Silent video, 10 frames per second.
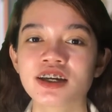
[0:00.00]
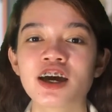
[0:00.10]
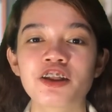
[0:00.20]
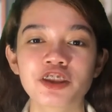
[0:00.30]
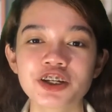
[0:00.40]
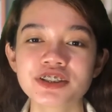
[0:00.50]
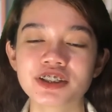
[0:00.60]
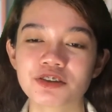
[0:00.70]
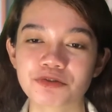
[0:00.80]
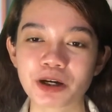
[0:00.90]
Nursing
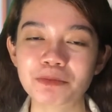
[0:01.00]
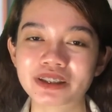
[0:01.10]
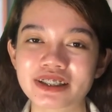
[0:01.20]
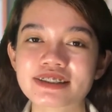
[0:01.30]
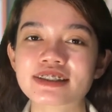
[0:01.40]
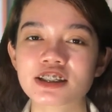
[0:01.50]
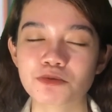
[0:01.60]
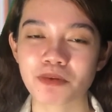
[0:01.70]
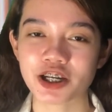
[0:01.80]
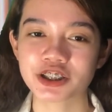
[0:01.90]
Informatics
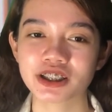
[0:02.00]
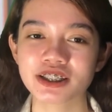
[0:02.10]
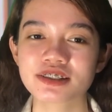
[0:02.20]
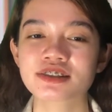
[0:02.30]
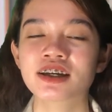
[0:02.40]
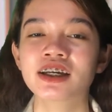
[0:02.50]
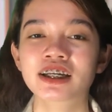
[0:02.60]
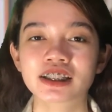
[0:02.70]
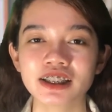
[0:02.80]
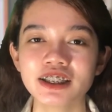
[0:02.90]
Specialist,
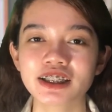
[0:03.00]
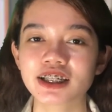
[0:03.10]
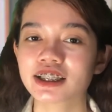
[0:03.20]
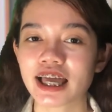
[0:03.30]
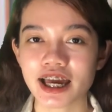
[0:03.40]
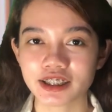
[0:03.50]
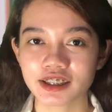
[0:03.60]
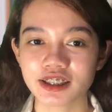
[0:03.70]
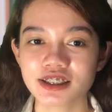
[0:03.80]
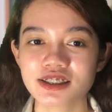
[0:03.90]
Clinical
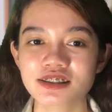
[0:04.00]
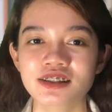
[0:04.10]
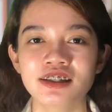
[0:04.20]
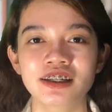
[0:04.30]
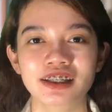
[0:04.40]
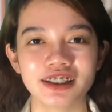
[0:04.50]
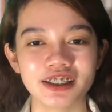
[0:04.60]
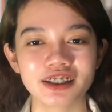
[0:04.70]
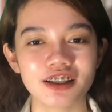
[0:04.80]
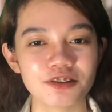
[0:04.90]
Analyst,
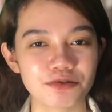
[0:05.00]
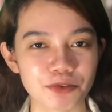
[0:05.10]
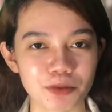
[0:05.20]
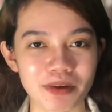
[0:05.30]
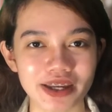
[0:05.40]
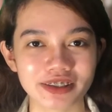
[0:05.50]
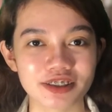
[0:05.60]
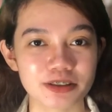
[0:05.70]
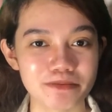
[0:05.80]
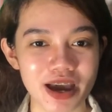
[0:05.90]
Clinical
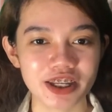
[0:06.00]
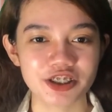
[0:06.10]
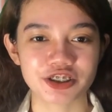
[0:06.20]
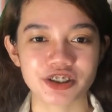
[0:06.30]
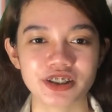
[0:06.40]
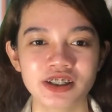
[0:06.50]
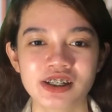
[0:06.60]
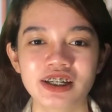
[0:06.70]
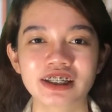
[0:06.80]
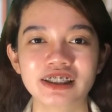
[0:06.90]
Informatics Manager,
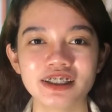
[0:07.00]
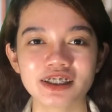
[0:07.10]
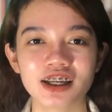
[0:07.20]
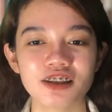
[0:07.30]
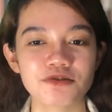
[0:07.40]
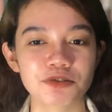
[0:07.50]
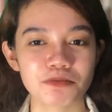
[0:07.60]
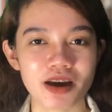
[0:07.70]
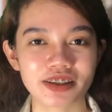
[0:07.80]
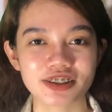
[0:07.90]
Clinical
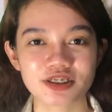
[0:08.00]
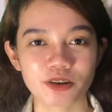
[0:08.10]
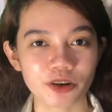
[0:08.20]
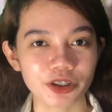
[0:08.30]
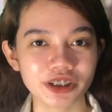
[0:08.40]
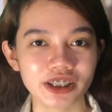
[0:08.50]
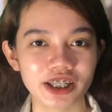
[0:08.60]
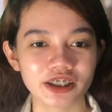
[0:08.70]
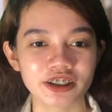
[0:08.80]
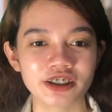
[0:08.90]
Informatics
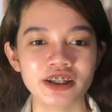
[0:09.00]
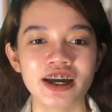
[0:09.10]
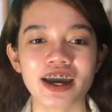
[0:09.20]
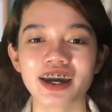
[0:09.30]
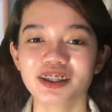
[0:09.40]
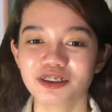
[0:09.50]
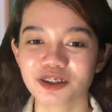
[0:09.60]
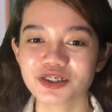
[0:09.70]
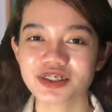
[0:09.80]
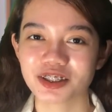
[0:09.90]
Coordinator, and
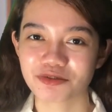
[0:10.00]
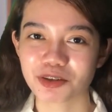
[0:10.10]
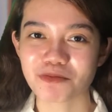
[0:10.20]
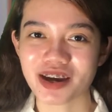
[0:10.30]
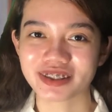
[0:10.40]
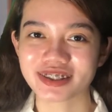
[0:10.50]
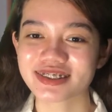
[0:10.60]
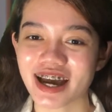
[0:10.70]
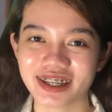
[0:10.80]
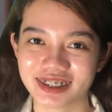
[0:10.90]
Nursing Informatics
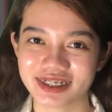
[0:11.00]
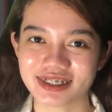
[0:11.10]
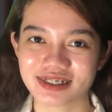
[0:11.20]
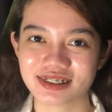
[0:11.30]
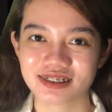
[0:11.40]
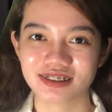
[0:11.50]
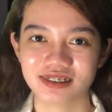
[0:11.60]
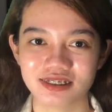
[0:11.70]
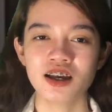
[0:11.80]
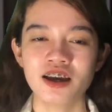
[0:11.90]
Analyst.
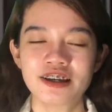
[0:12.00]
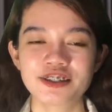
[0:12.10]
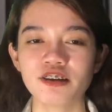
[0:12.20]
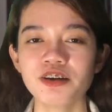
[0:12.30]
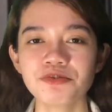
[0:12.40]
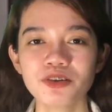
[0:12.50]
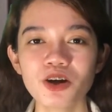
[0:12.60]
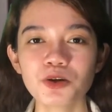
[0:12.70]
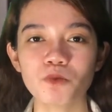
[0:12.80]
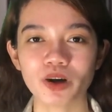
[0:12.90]
So if
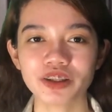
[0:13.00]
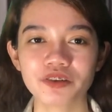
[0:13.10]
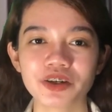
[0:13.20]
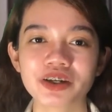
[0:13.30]
you're wondering